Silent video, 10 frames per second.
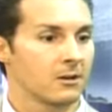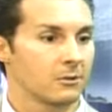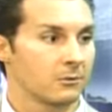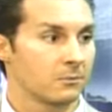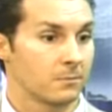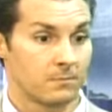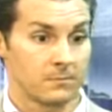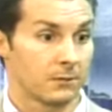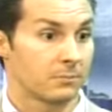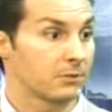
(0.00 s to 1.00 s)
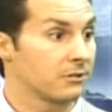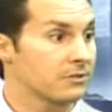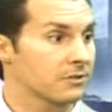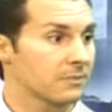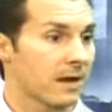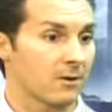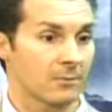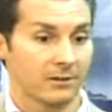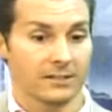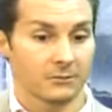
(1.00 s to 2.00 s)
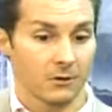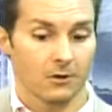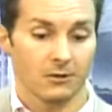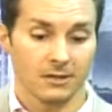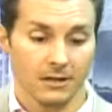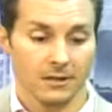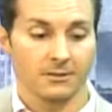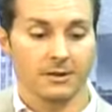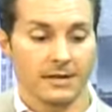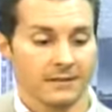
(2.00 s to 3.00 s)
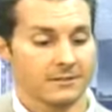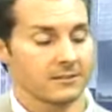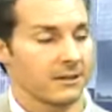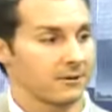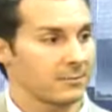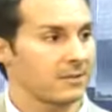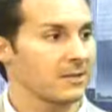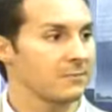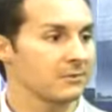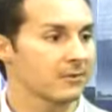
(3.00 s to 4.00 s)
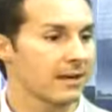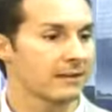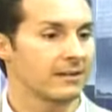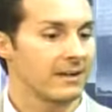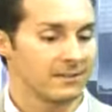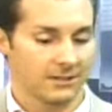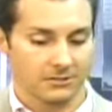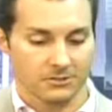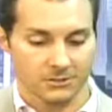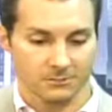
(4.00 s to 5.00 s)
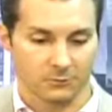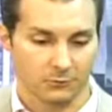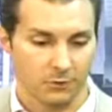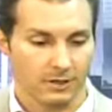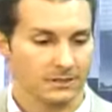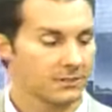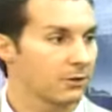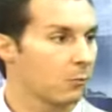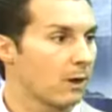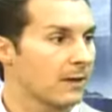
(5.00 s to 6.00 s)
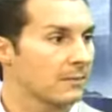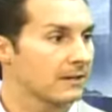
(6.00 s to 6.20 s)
who, you know, produced this PowerPoint, it's all the other ancillary people that you sort of draw into your web.